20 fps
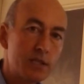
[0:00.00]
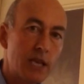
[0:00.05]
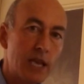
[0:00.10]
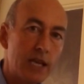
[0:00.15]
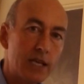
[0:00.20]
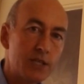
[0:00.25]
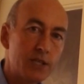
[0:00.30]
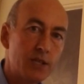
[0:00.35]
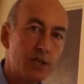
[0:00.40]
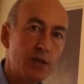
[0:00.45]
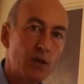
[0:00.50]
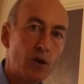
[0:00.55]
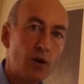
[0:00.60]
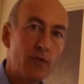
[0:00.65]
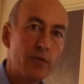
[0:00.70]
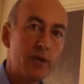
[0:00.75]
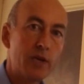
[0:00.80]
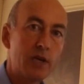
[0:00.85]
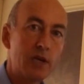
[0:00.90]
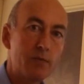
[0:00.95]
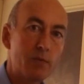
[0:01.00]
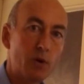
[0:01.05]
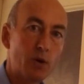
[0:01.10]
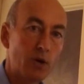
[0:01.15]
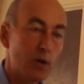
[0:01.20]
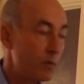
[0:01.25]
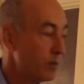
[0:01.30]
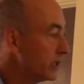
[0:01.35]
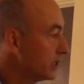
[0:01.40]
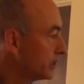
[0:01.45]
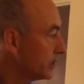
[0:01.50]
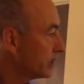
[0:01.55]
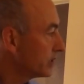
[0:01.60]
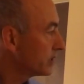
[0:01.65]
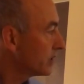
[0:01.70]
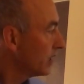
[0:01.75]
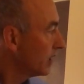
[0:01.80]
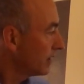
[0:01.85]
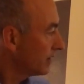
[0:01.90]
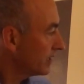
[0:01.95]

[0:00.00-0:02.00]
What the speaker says: section of the iModel, which is